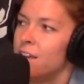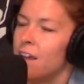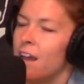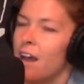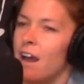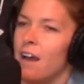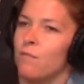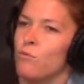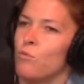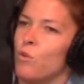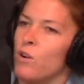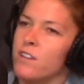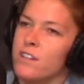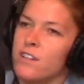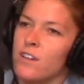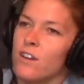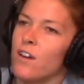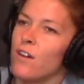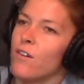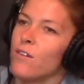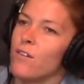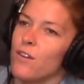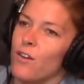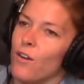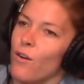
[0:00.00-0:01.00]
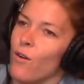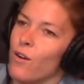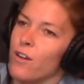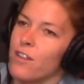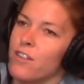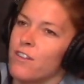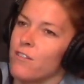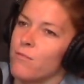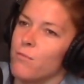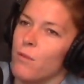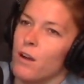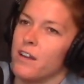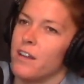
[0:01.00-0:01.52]
Yeah. Once you go
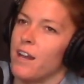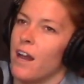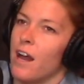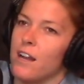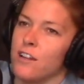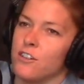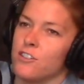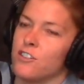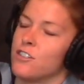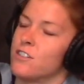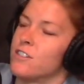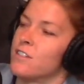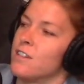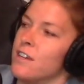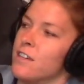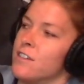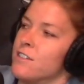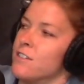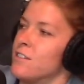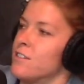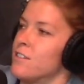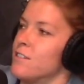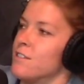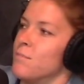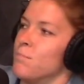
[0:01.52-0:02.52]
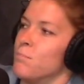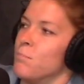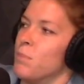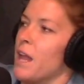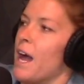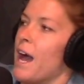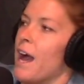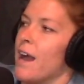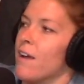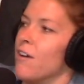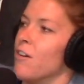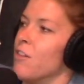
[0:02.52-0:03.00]
north of Montana, it's just black